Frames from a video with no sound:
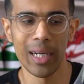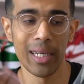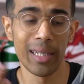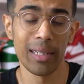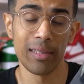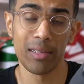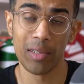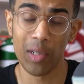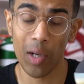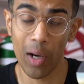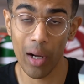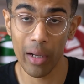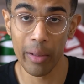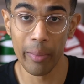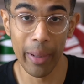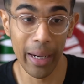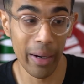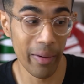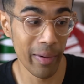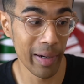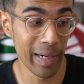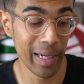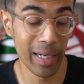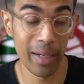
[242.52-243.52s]
it is called
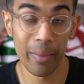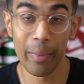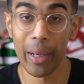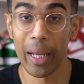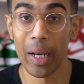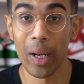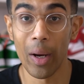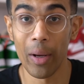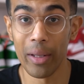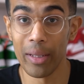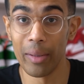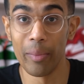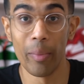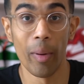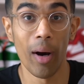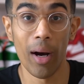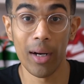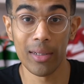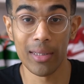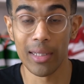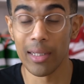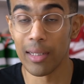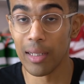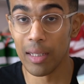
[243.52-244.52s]
Barium, and on the
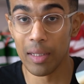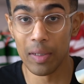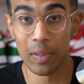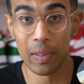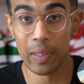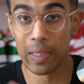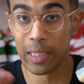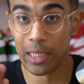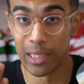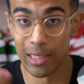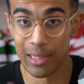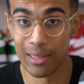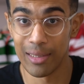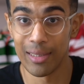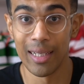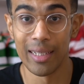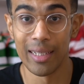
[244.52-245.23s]
box, it literally just